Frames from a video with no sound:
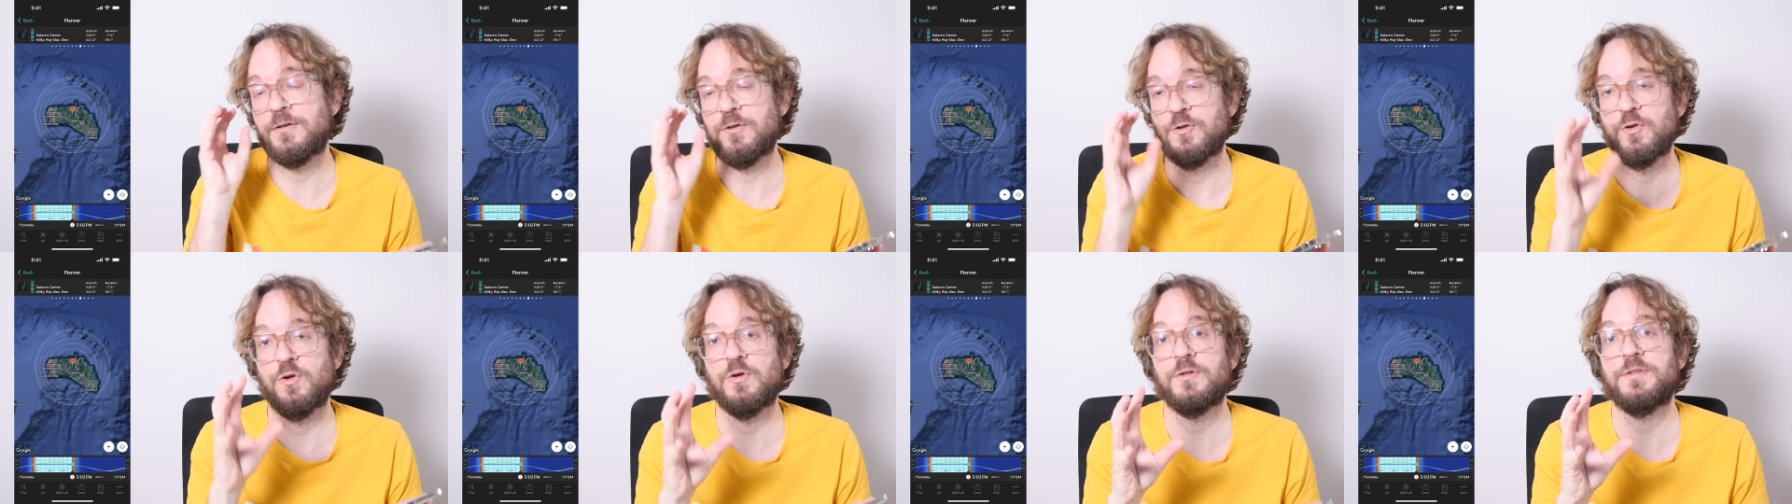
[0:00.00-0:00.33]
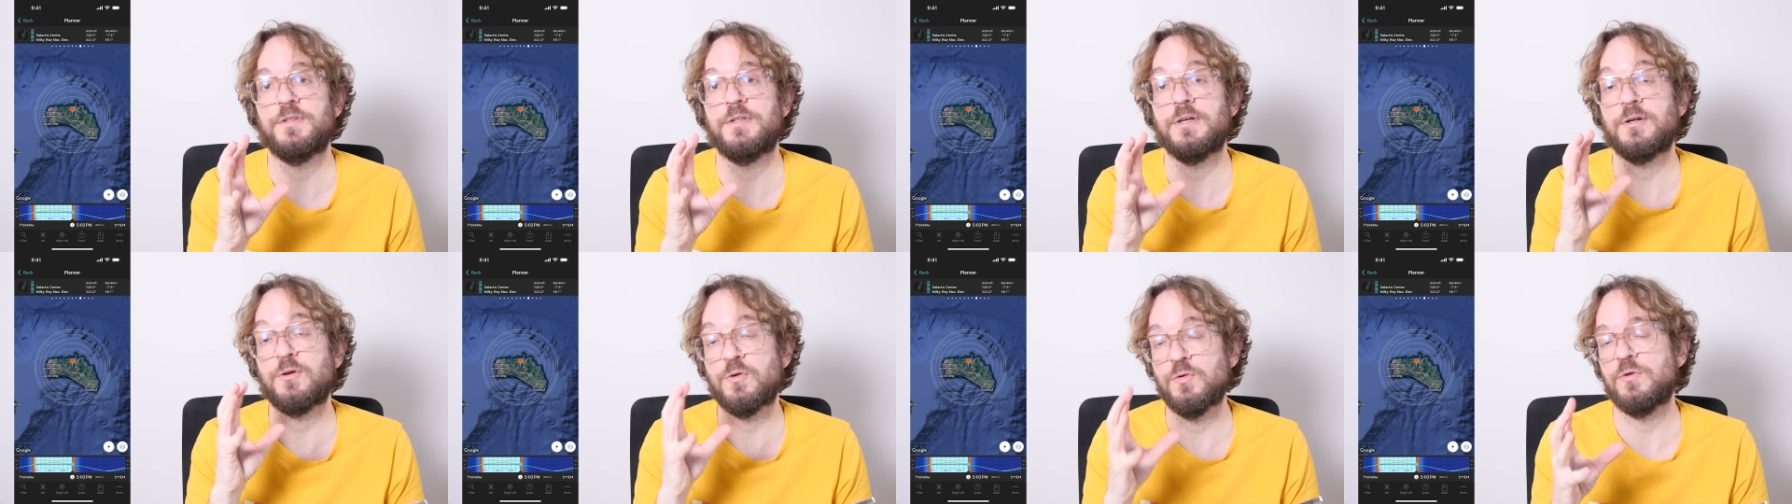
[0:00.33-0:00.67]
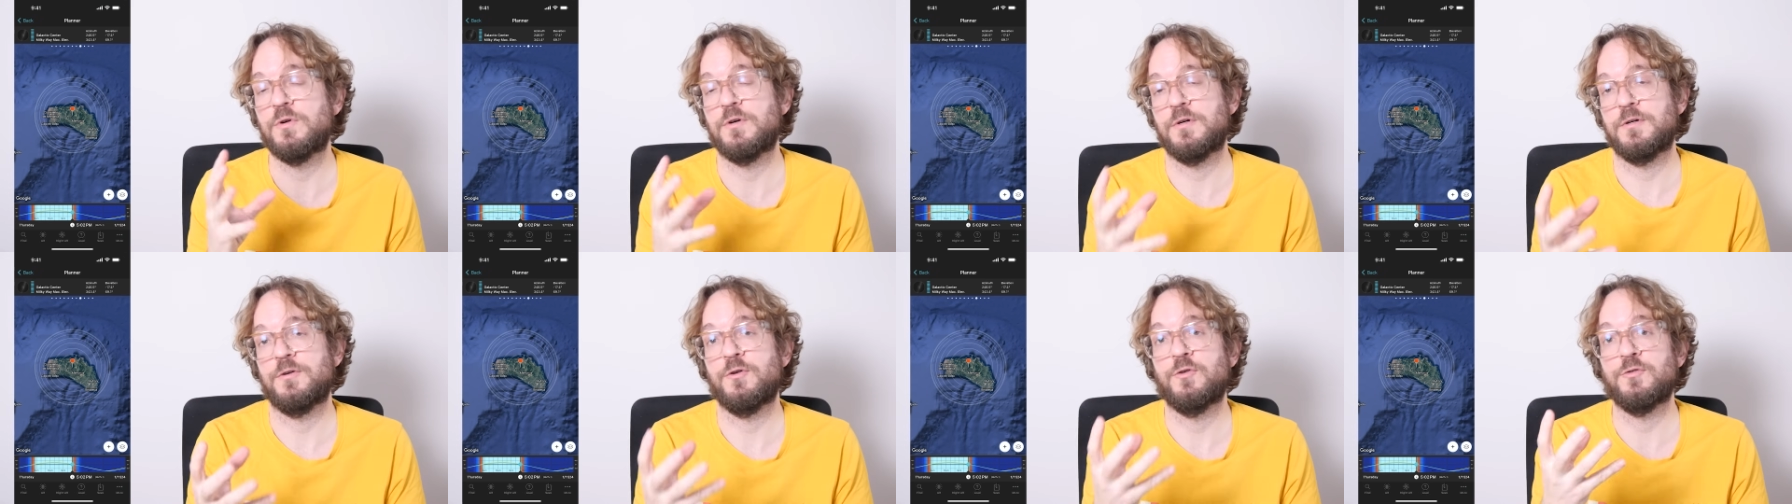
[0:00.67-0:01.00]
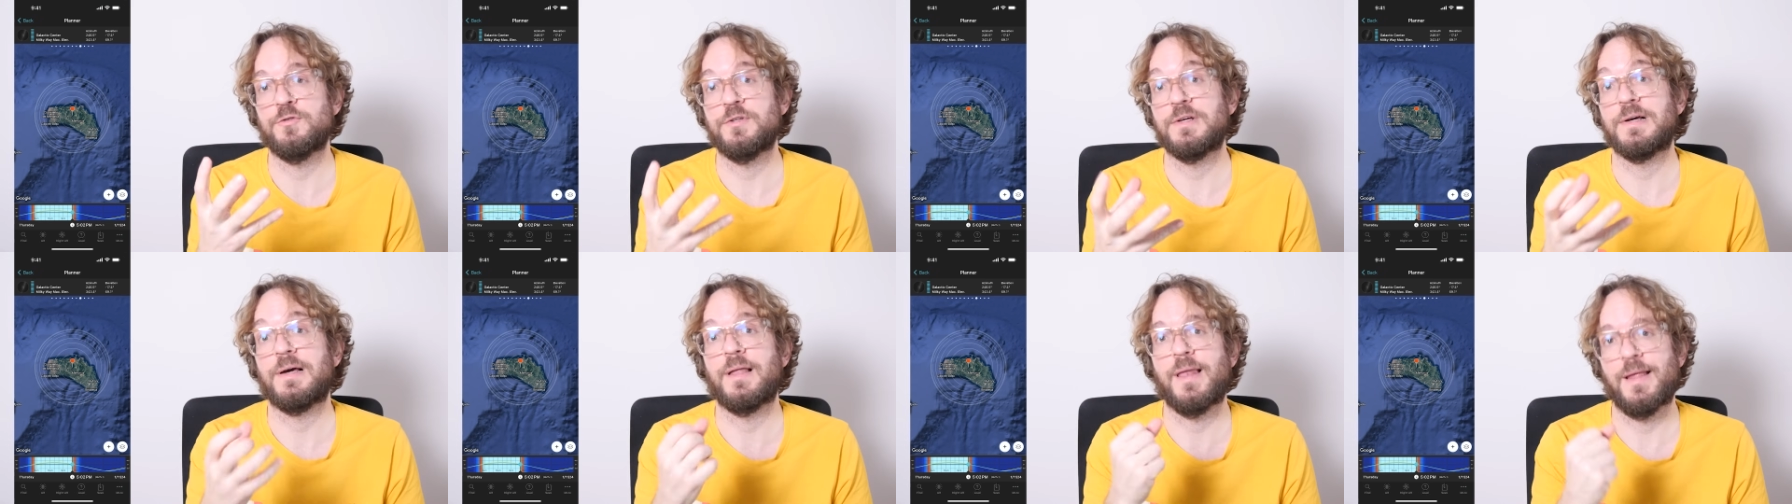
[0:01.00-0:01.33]
not the core,
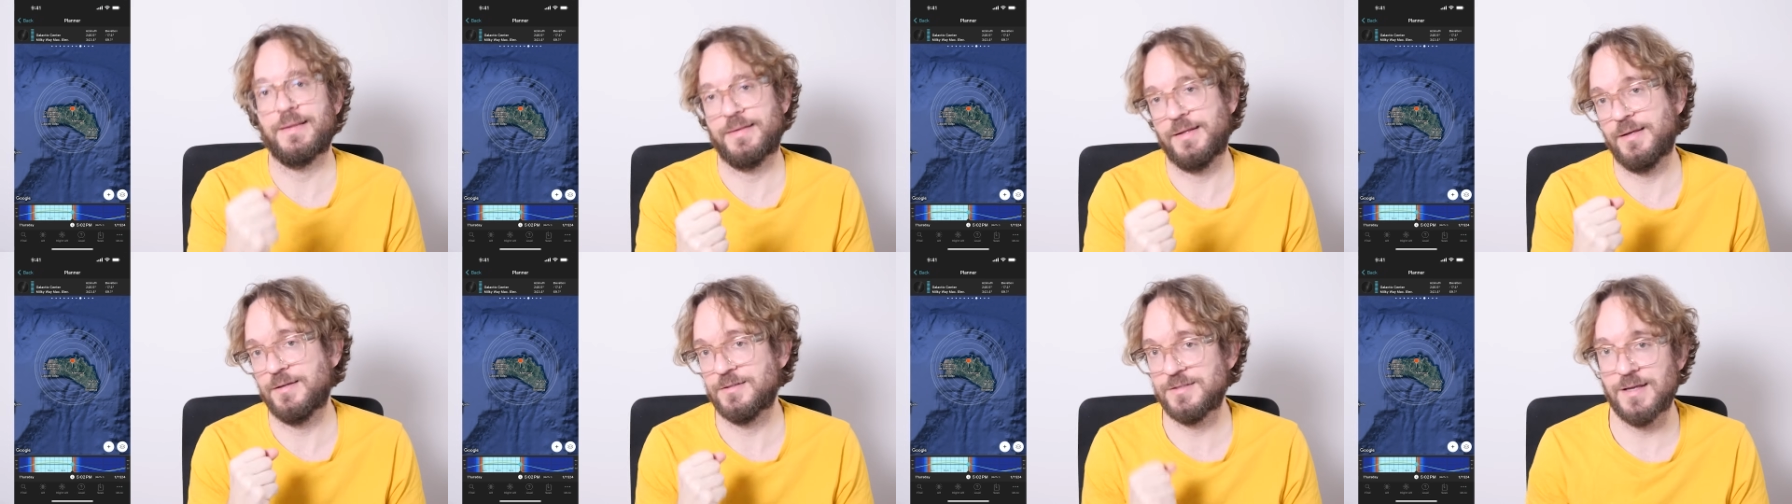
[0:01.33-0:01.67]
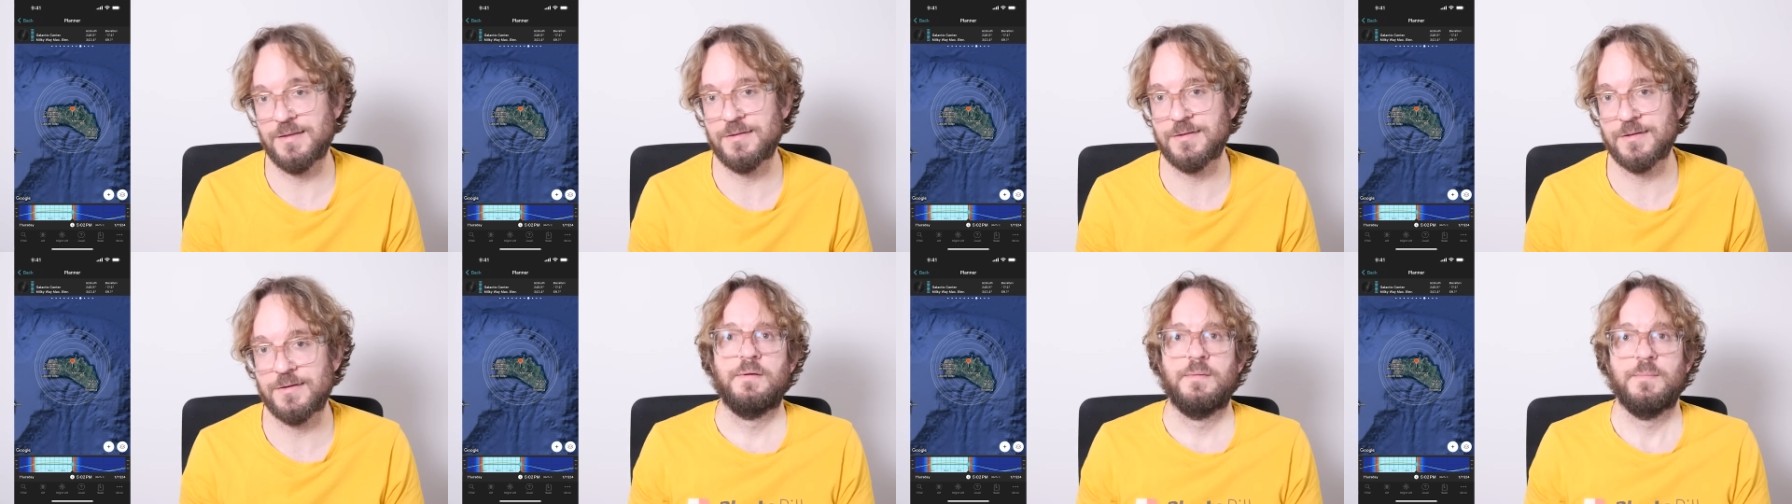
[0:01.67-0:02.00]
not the Galactic Center.